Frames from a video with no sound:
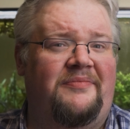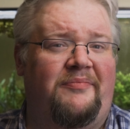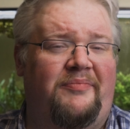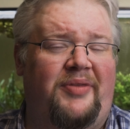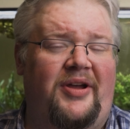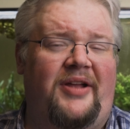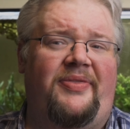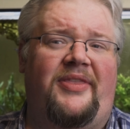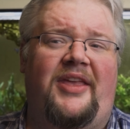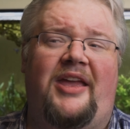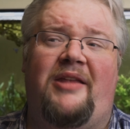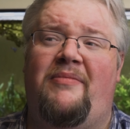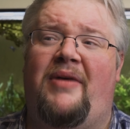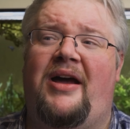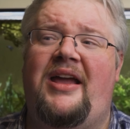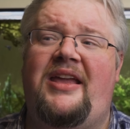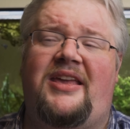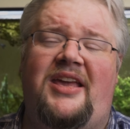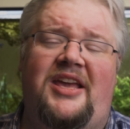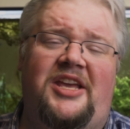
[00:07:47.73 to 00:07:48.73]
but in
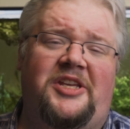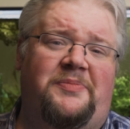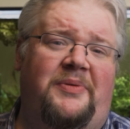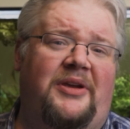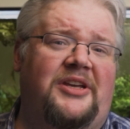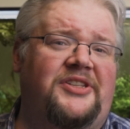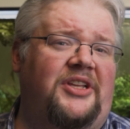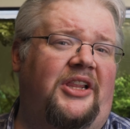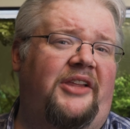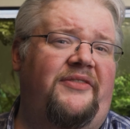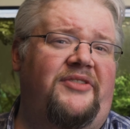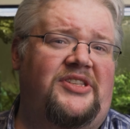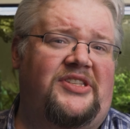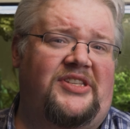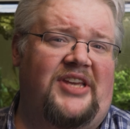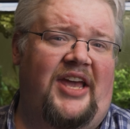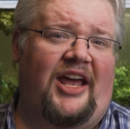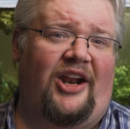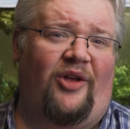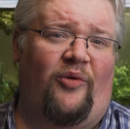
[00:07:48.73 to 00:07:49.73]
my case, because I live in
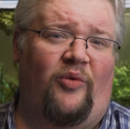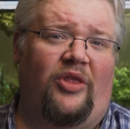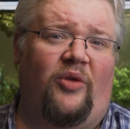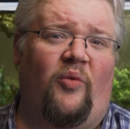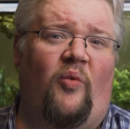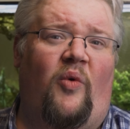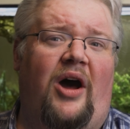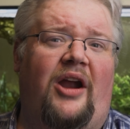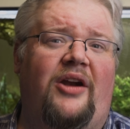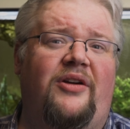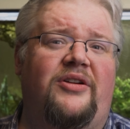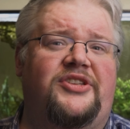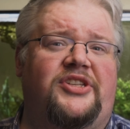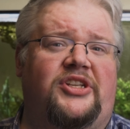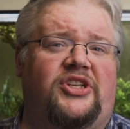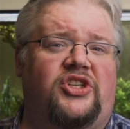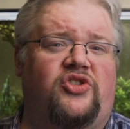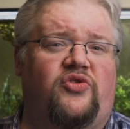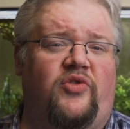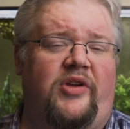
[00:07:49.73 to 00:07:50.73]
Seattle where the water is
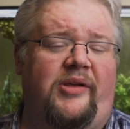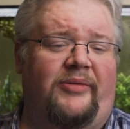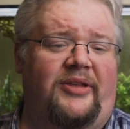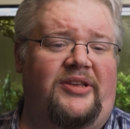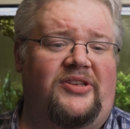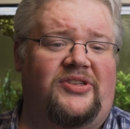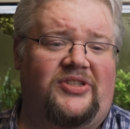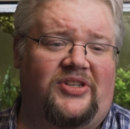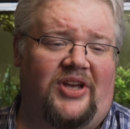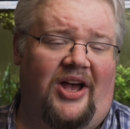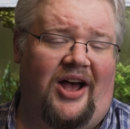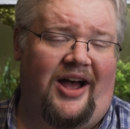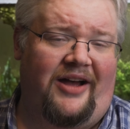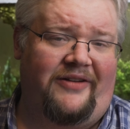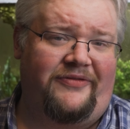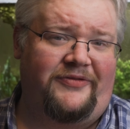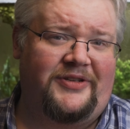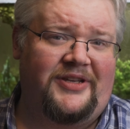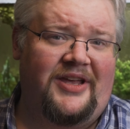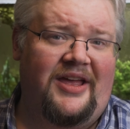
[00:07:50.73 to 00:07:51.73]
extremely
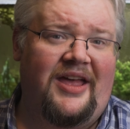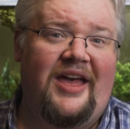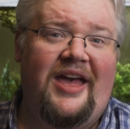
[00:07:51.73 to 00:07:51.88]
soft,